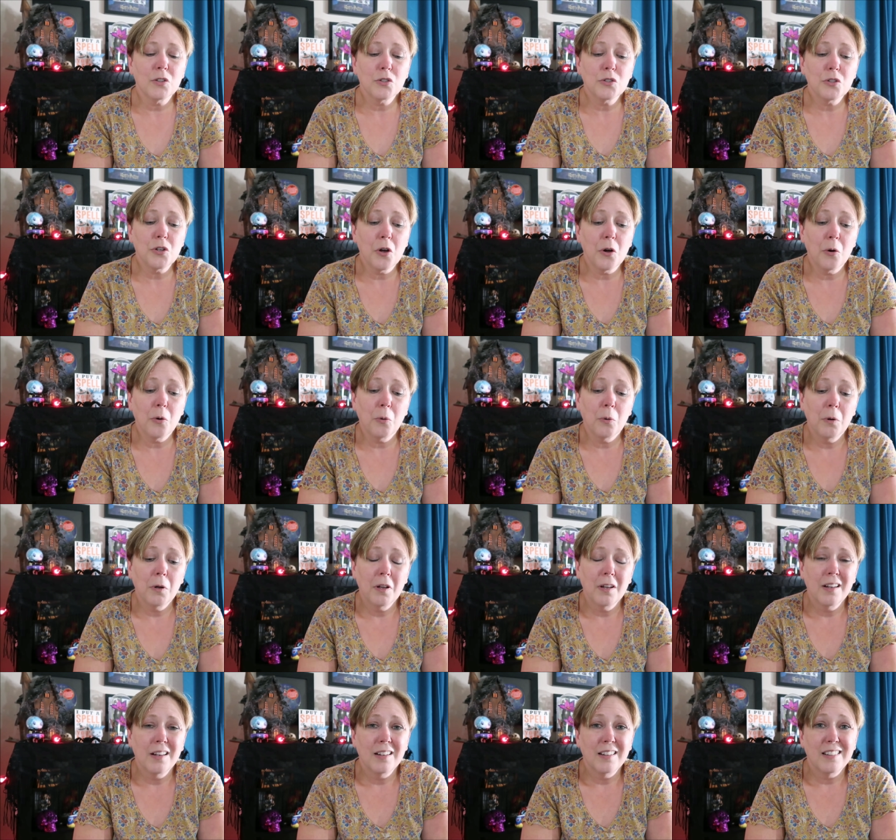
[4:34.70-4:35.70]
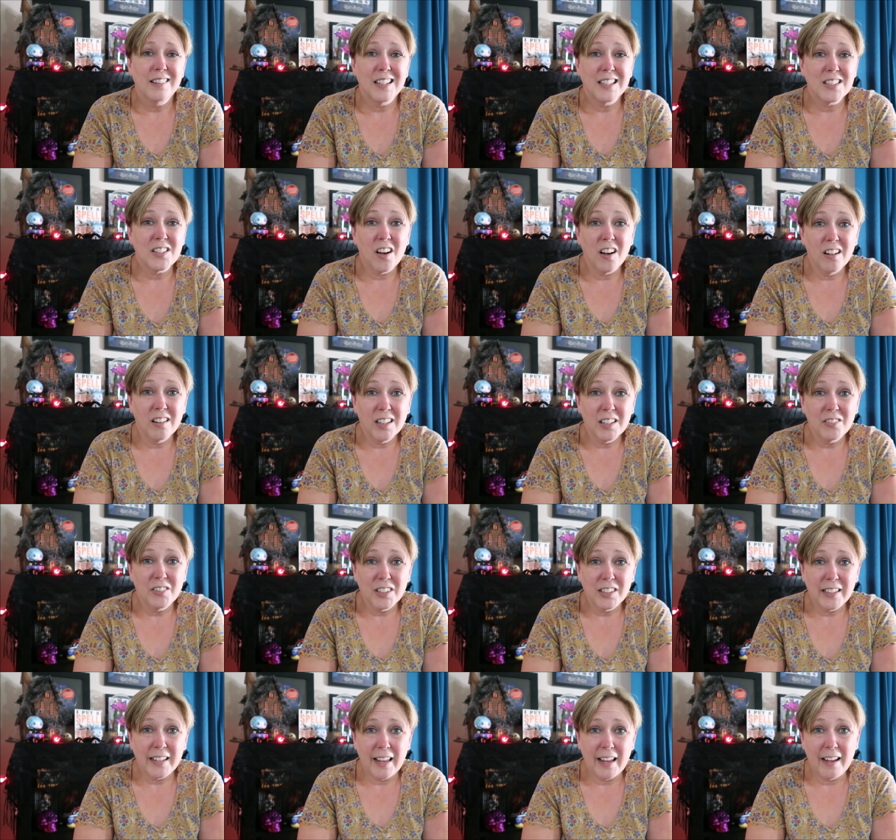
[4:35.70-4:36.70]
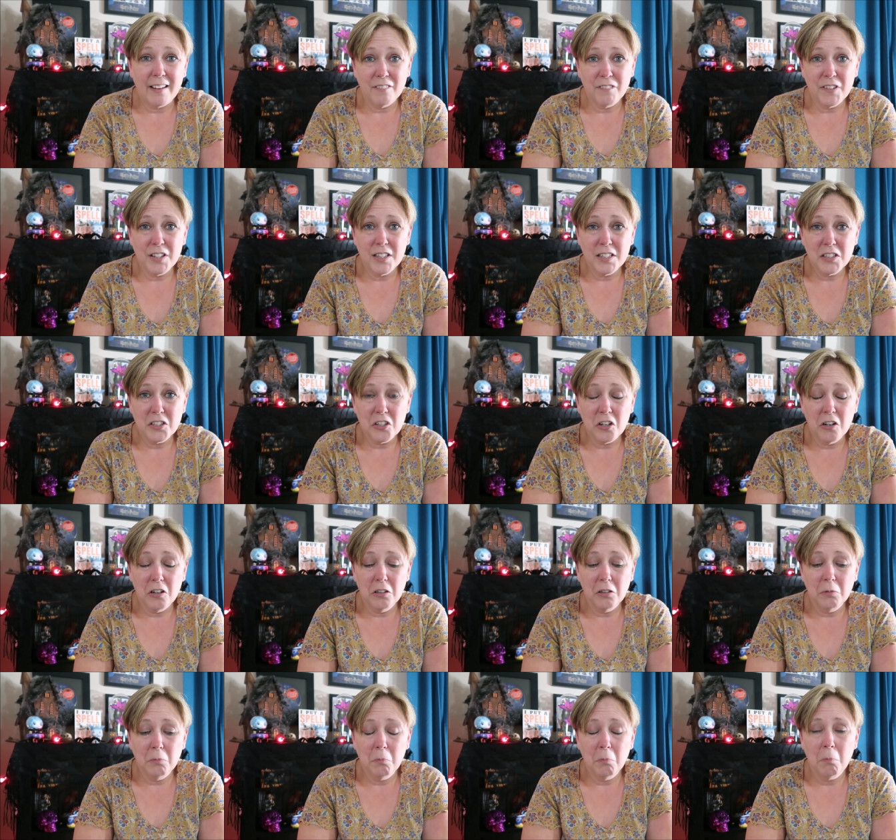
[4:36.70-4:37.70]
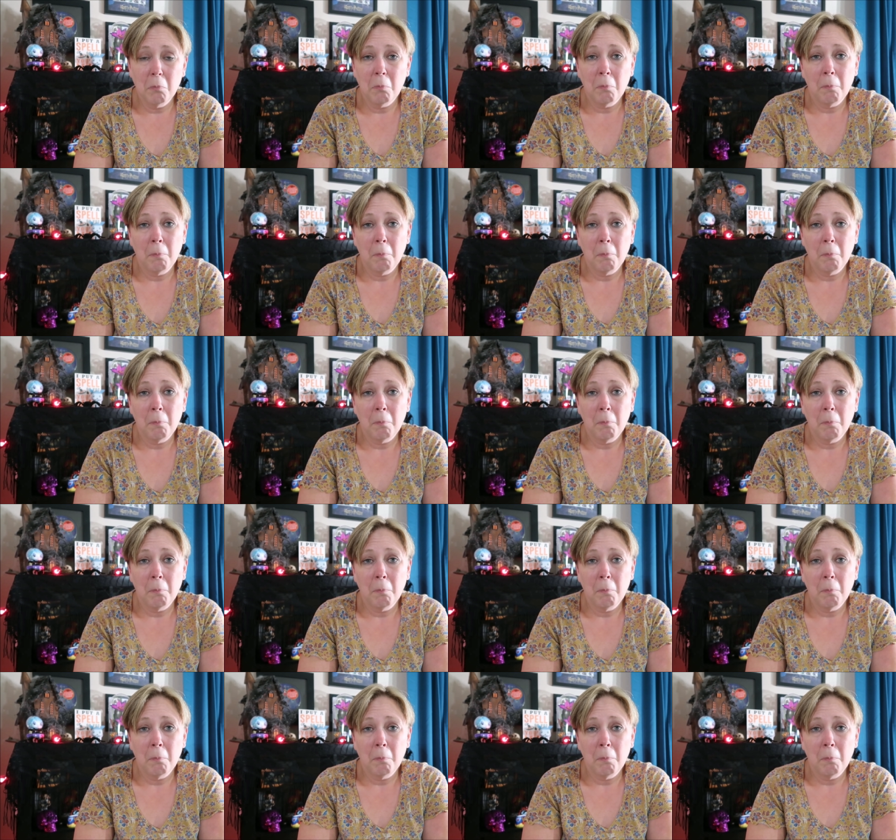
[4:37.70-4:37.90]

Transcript: So that's all I really have for this haul.